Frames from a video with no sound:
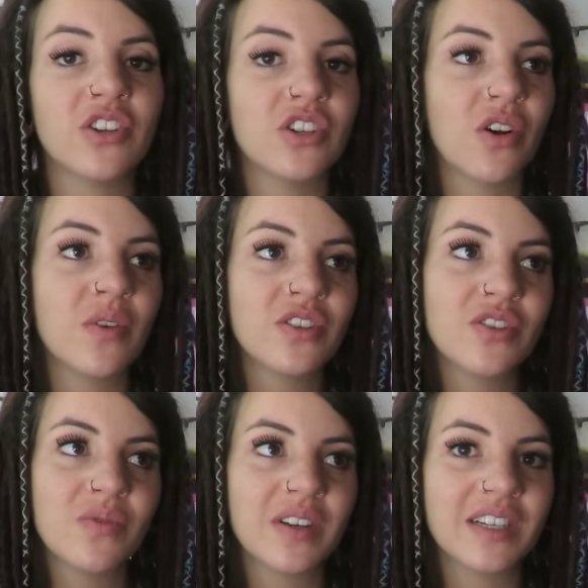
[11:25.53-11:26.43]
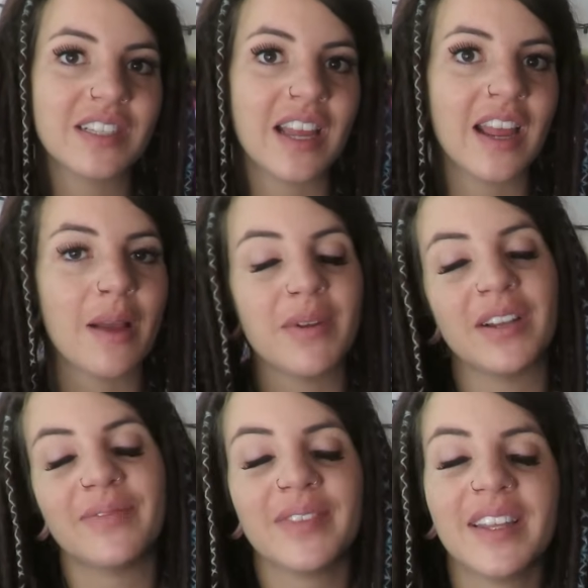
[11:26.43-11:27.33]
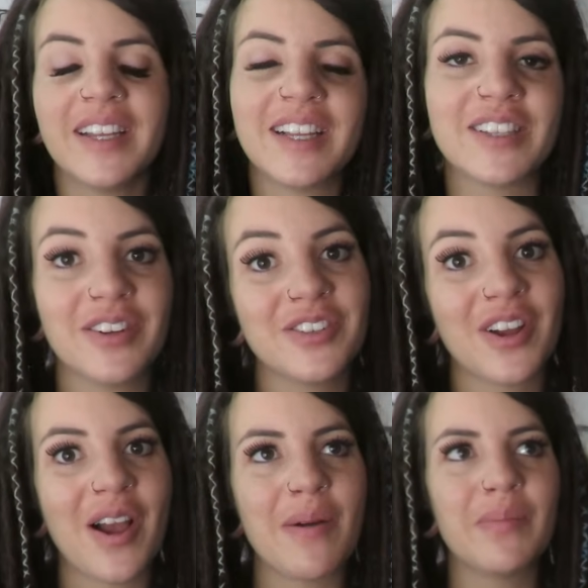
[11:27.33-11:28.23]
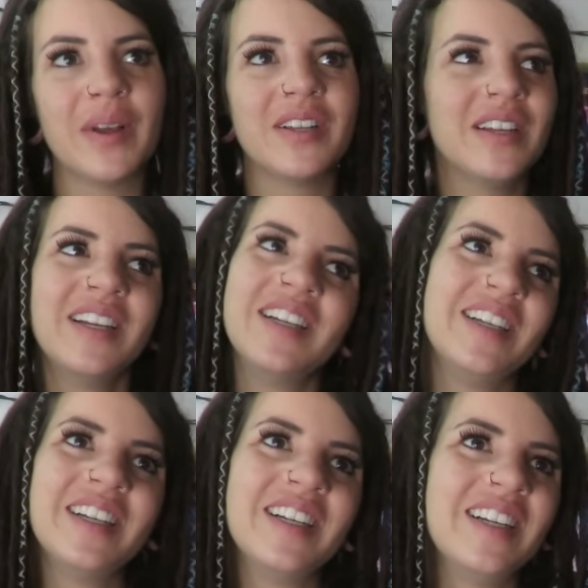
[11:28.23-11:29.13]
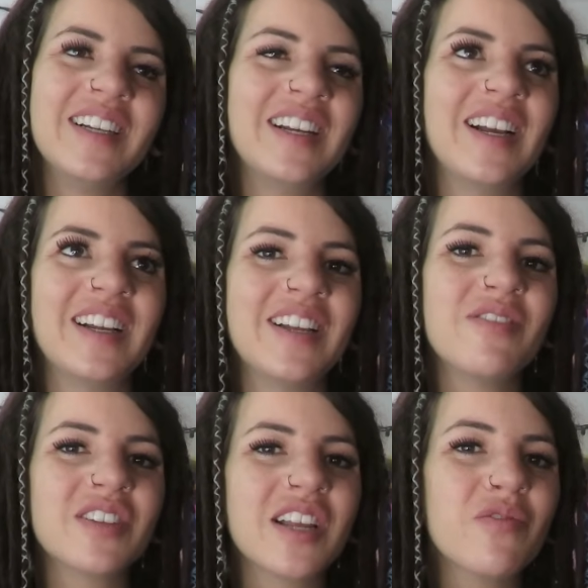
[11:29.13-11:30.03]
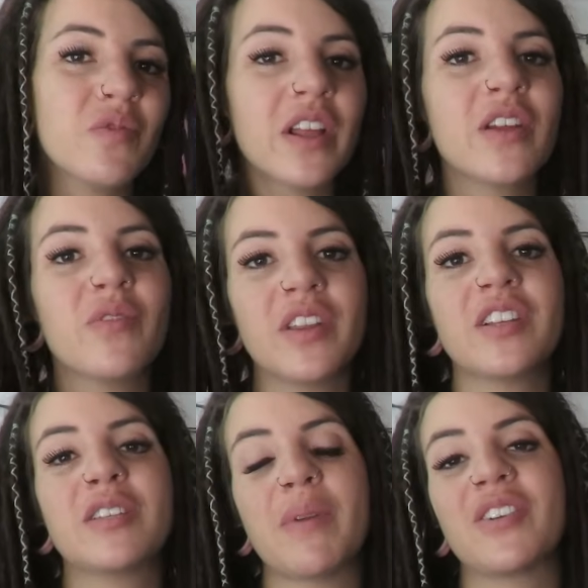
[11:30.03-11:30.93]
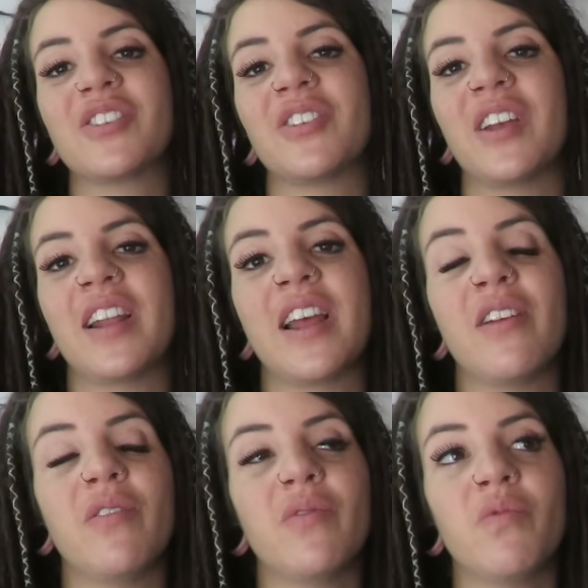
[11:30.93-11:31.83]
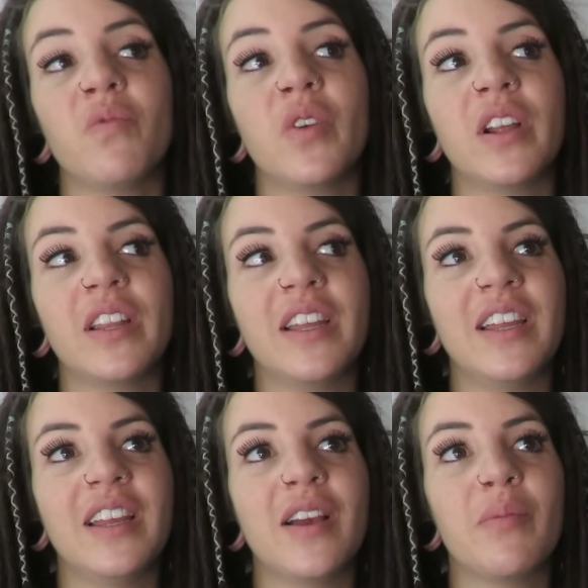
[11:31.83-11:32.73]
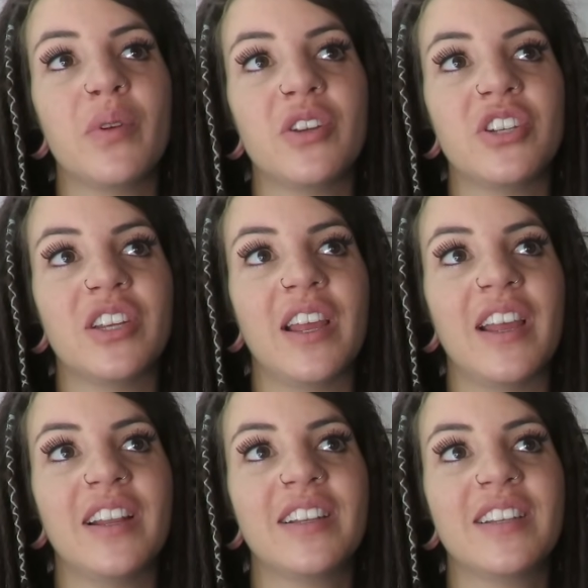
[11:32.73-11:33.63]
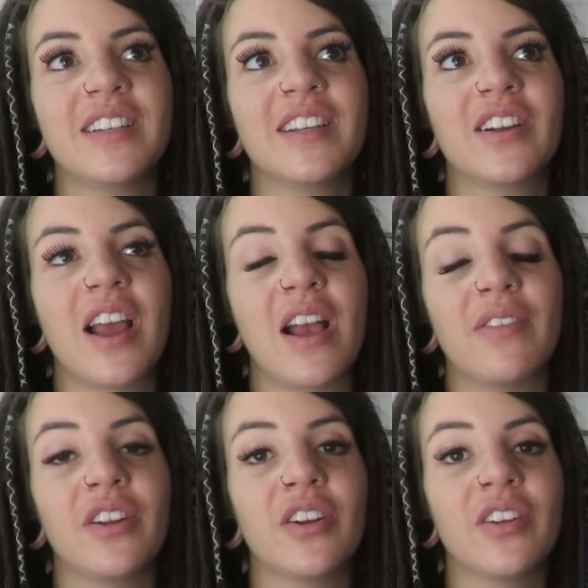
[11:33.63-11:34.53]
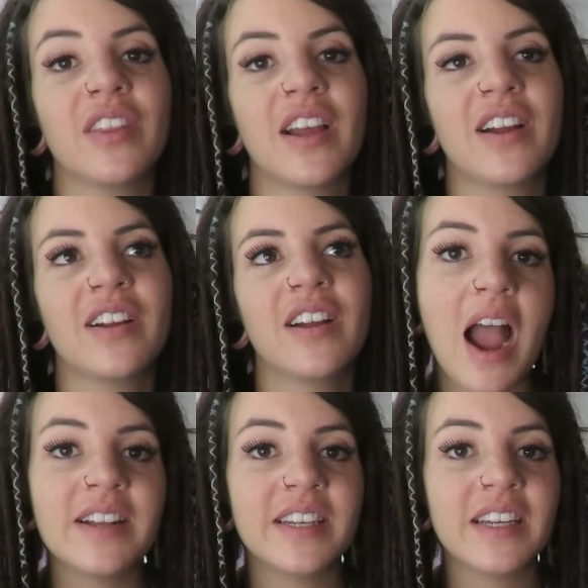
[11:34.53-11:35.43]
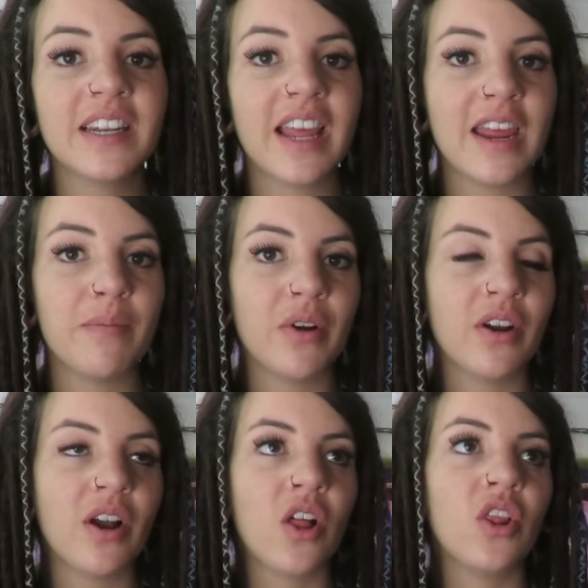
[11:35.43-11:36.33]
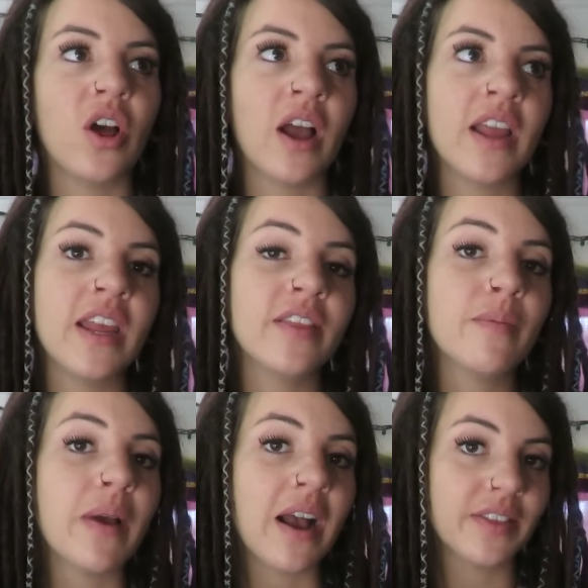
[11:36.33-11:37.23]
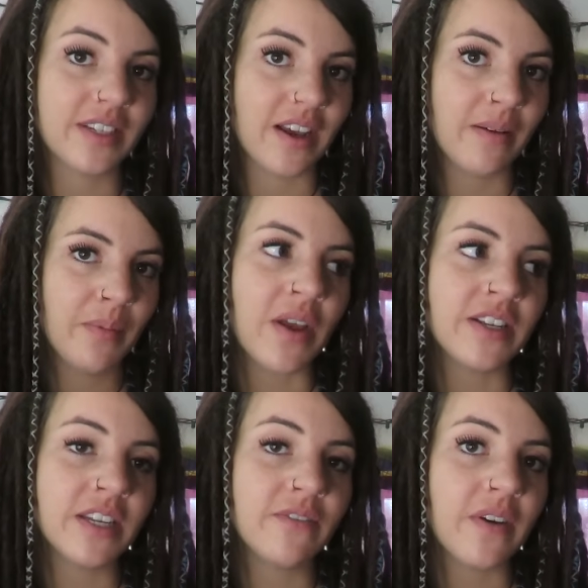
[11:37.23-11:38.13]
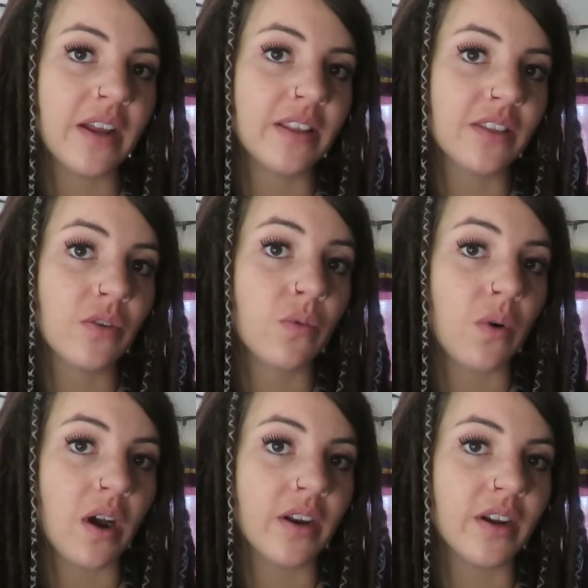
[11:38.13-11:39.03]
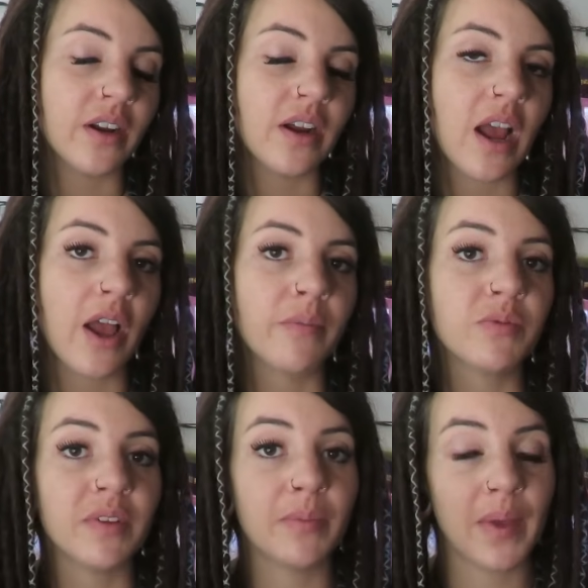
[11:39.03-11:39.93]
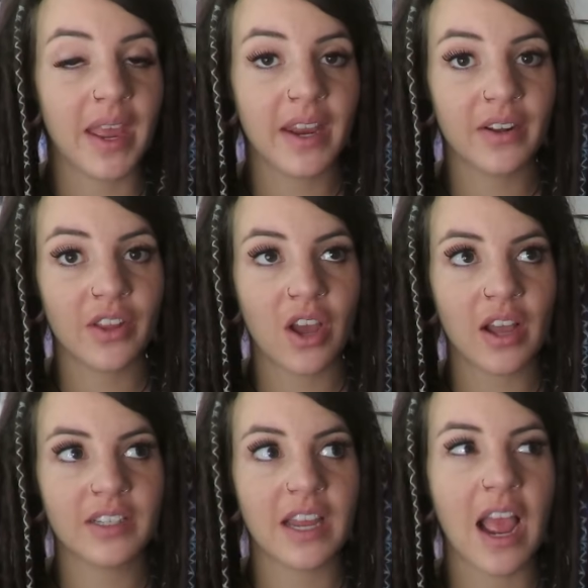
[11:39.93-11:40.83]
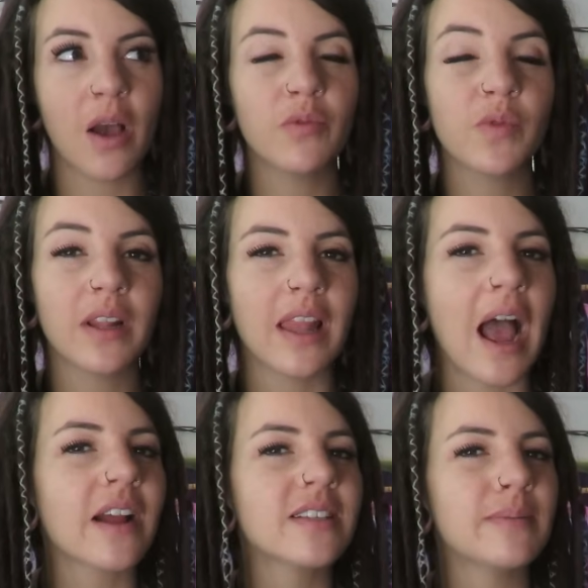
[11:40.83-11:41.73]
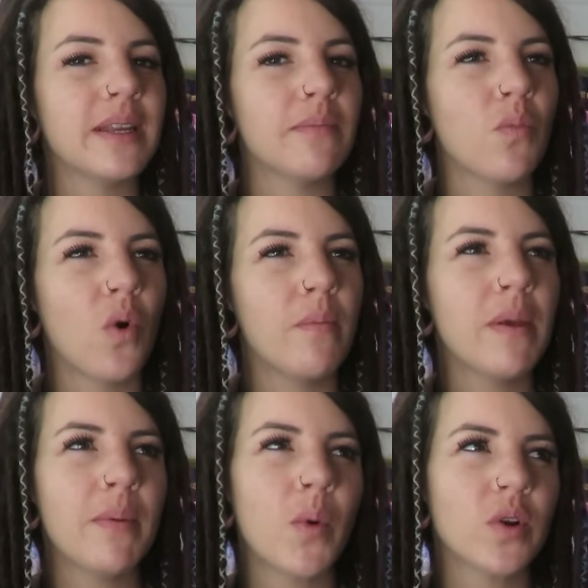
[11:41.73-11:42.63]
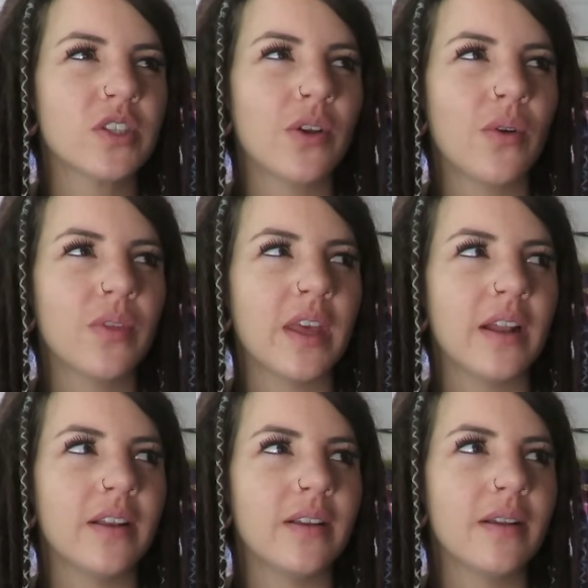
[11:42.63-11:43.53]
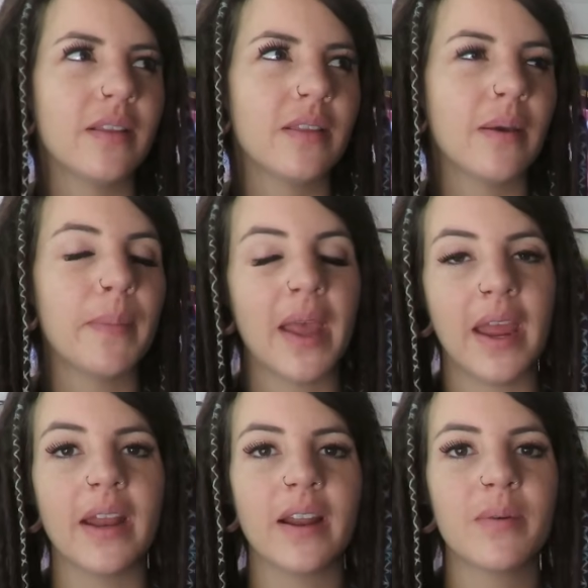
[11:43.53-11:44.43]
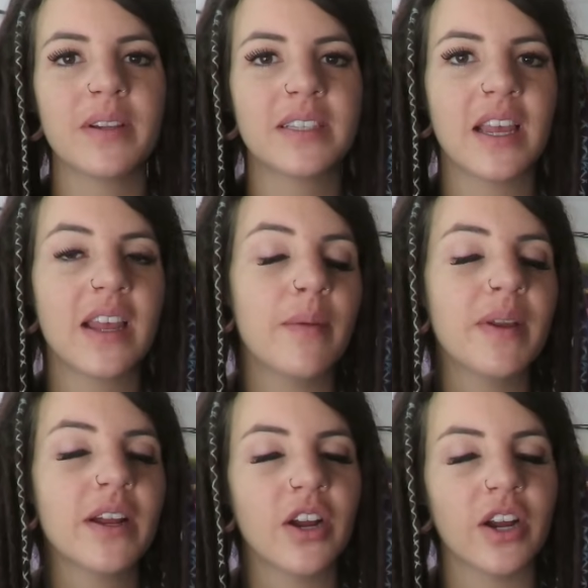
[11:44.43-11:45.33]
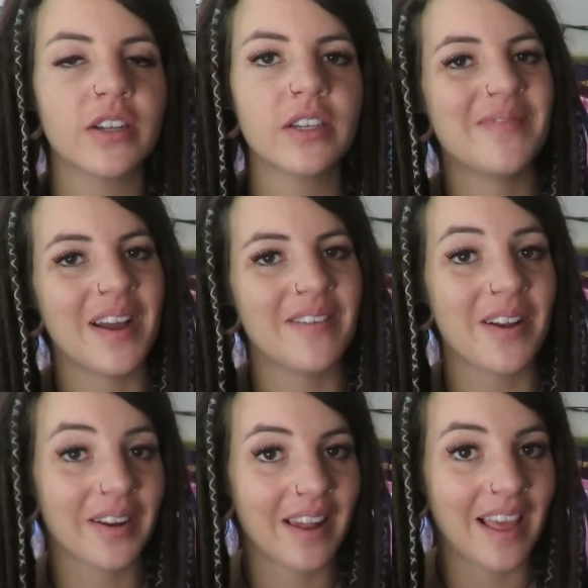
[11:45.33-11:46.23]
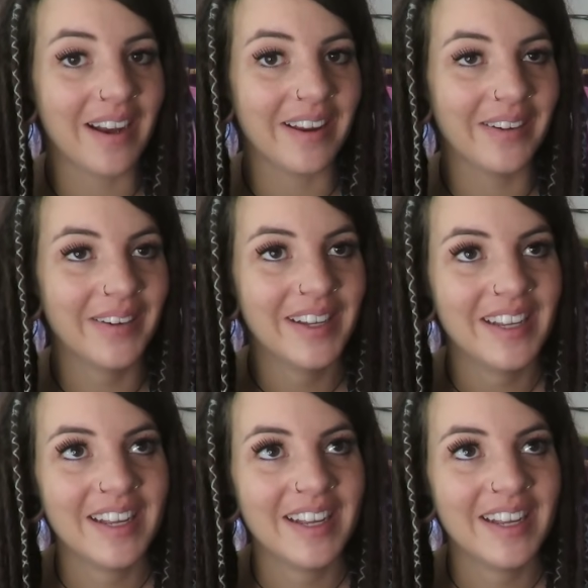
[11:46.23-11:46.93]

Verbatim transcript: She always knew what to say. I mean, it's her job, but it was like really, really special, and I really appreciate having her there. I did labor a lot in the bathtub. I did find that the water helped with pain a lot. It helped relax me, more, maybe more so than the pain, I would say. I mean, it hurt. I'm not gonna lie to you.